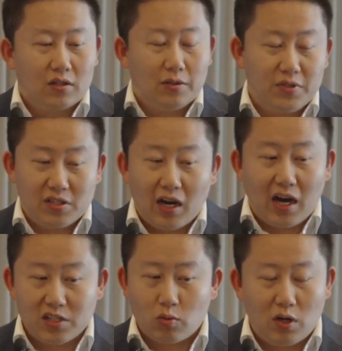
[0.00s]
be the
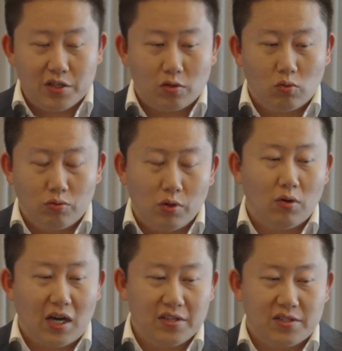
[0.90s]
last ones who
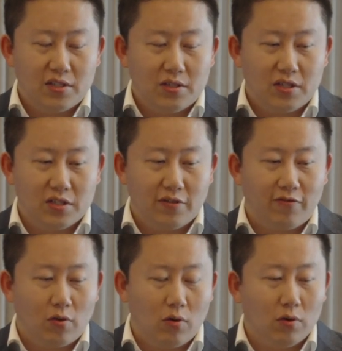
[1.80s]
realize there's a
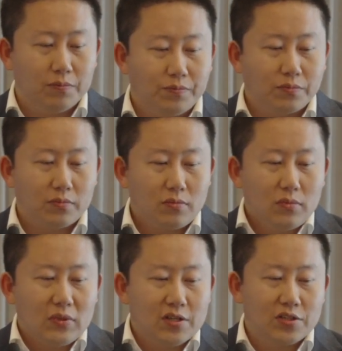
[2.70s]
flaw.
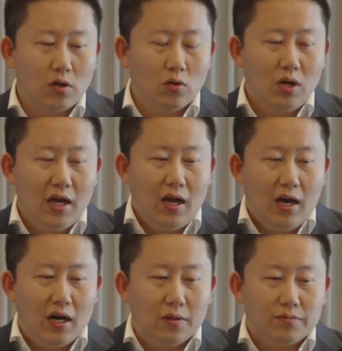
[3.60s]
So
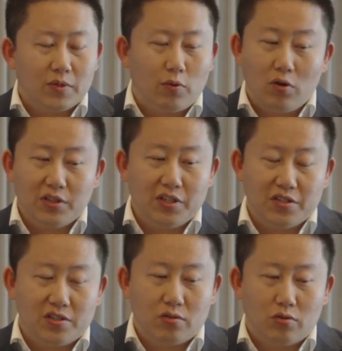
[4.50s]
the point
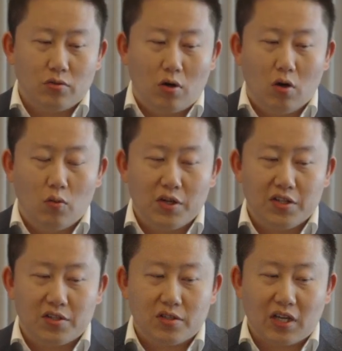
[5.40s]
is to
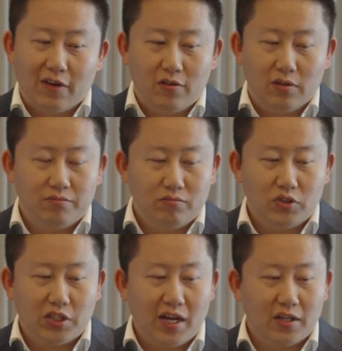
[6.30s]
always have a
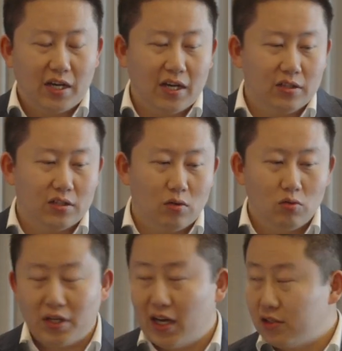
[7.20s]
check and
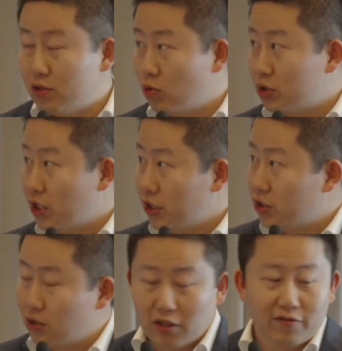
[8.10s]
look at the
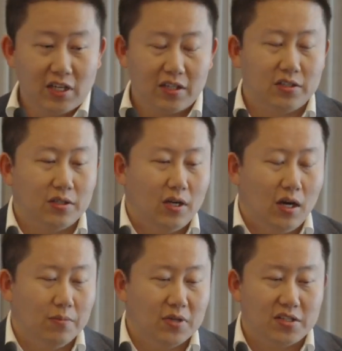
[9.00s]
rotation if that
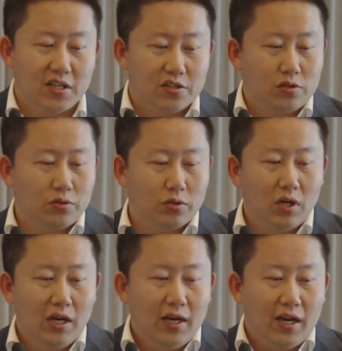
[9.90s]
makes sense to you.
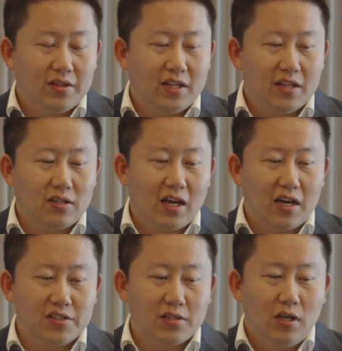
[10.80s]
And then the
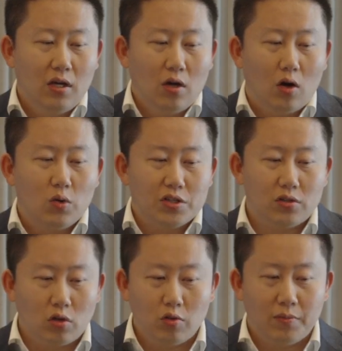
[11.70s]
last, always
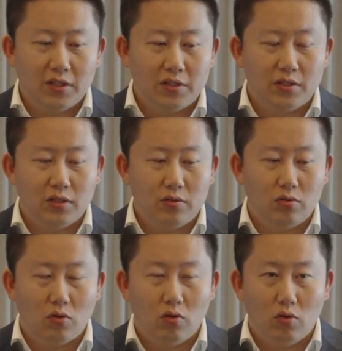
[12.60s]
document
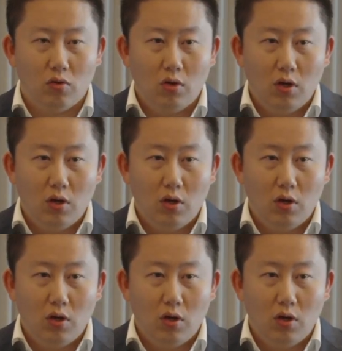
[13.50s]
your